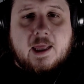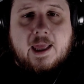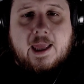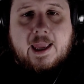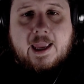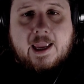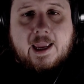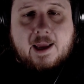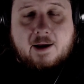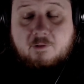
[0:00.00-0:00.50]

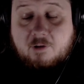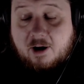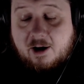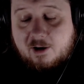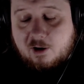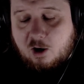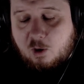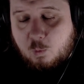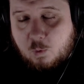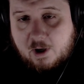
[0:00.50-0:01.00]
And I read
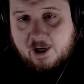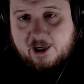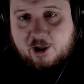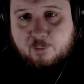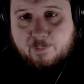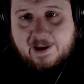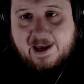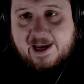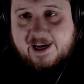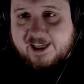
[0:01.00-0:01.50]
it a while
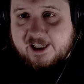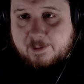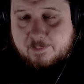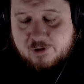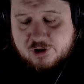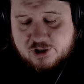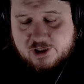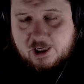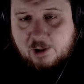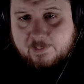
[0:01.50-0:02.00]
back, and I'm
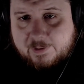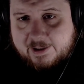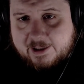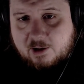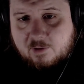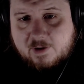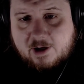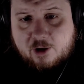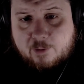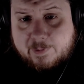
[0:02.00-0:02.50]
just now getting
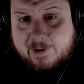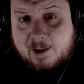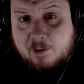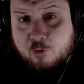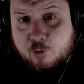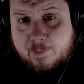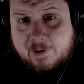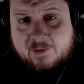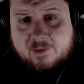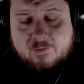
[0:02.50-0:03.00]
around to being able
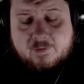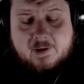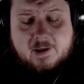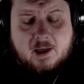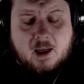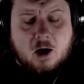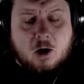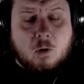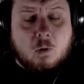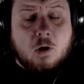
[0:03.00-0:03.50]
to make the
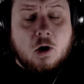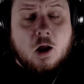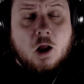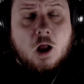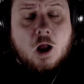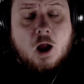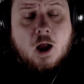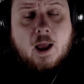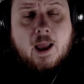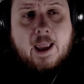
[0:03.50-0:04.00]
video.
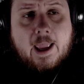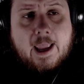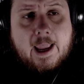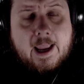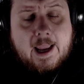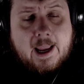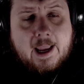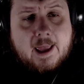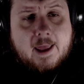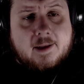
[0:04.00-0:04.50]

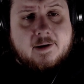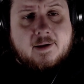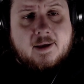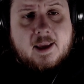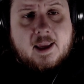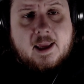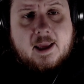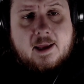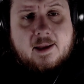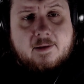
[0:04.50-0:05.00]
And
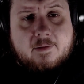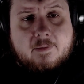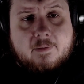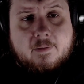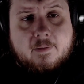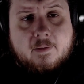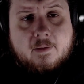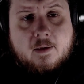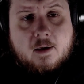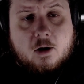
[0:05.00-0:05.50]
it,
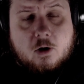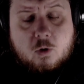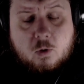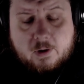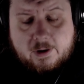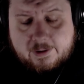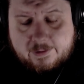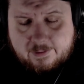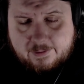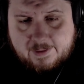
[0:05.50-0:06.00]

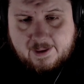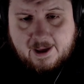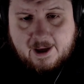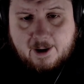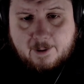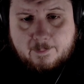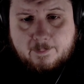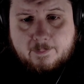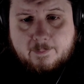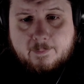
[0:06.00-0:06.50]
according to
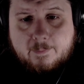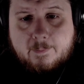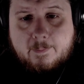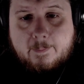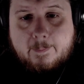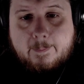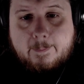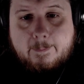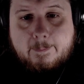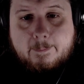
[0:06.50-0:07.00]
them,
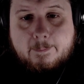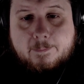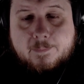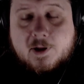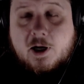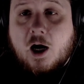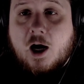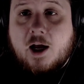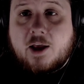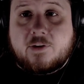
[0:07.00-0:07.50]

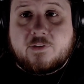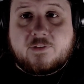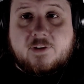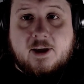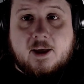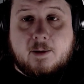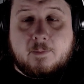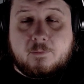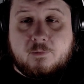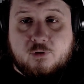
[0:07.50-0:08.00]
caused
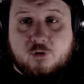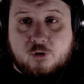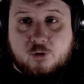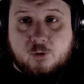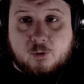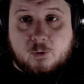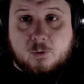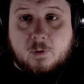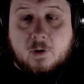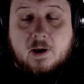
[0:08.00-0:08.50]
him
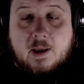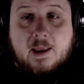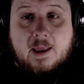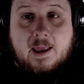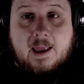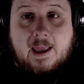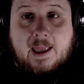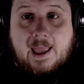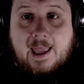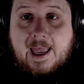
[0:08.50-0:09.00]
to
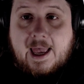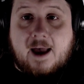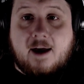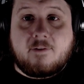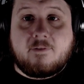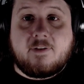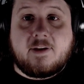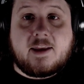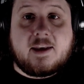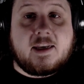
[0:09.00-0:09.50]

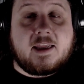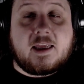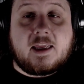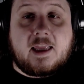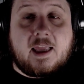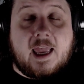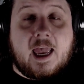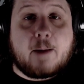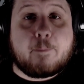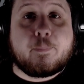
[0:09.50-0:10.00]
have an
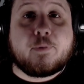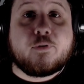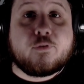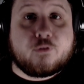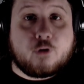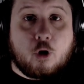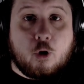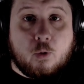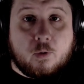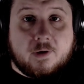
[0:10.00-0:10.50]

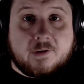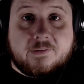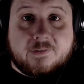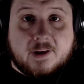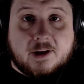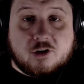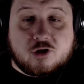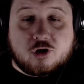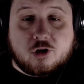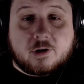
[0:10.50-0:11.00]
episode,
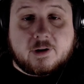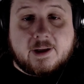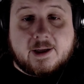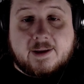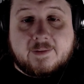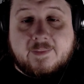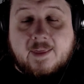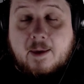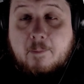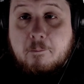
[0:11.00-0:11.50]
essentially,
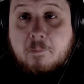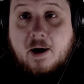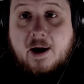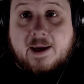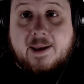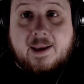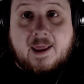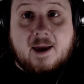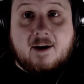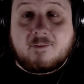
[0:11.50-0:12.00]
that
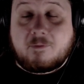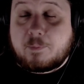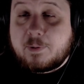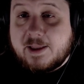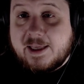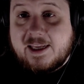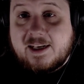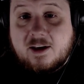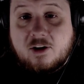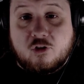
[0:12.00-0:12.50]
might have
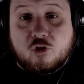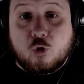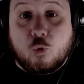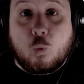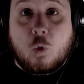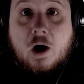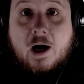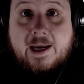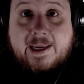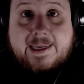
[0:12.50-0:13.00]
played into
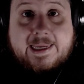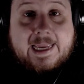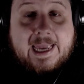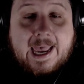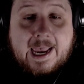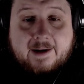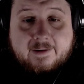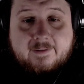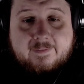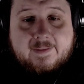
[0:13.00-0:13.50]
why he
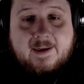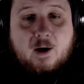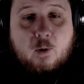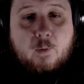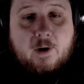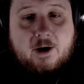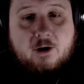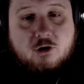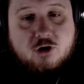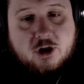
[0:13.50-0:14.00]
acted that
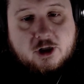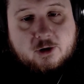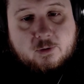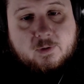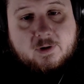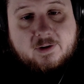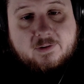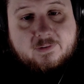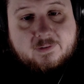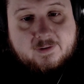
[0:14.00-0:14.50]
way on
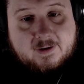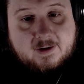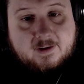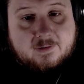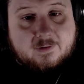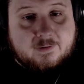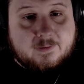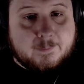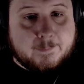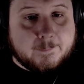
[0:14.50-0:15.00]
January
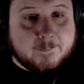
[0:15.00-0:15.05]
6th.